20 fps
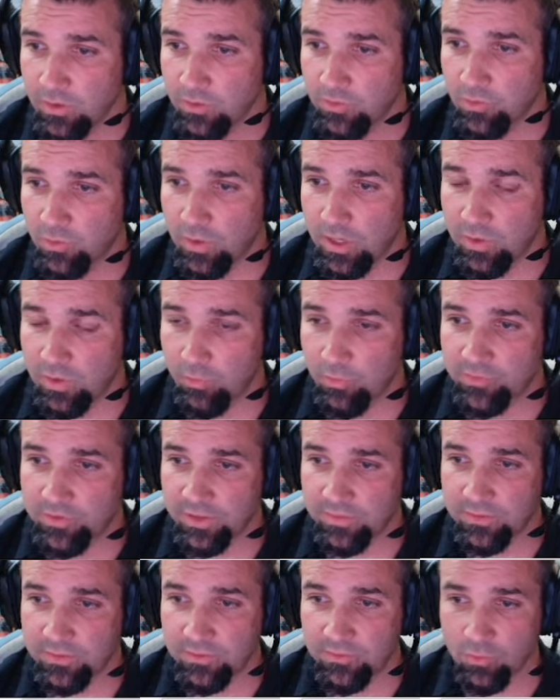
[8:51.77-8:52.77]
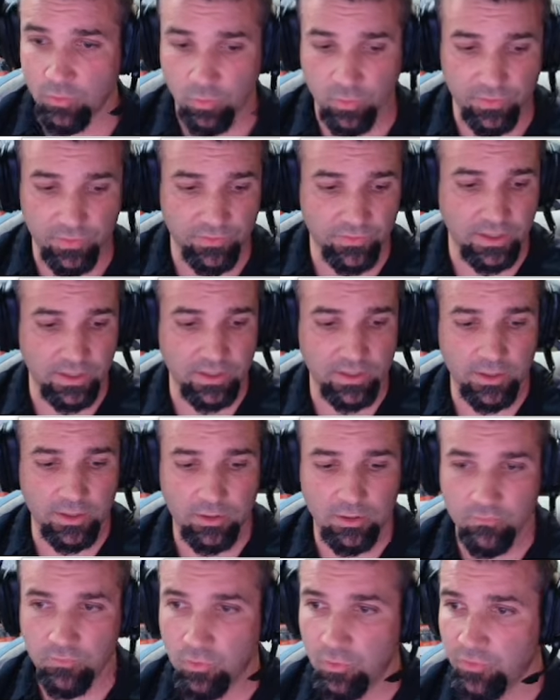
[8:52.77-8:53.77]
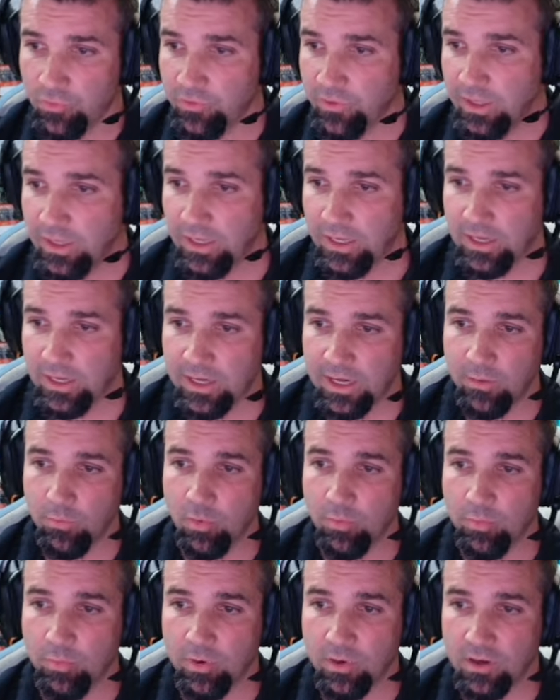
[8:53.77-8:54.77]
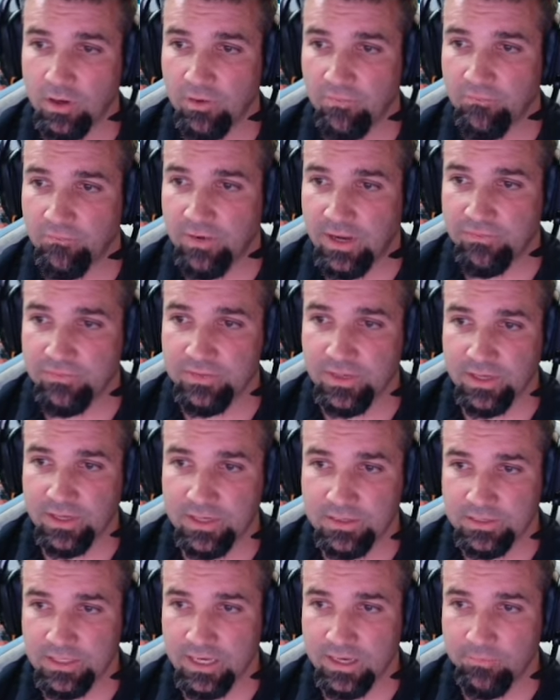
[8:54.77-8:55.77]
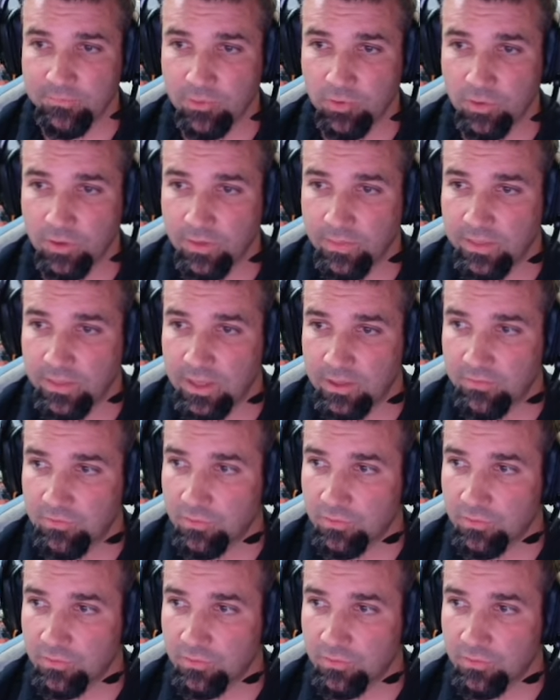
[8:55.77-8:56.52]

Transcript: So I will set this to 1 second intervals, and I will put a 5-second timer on that.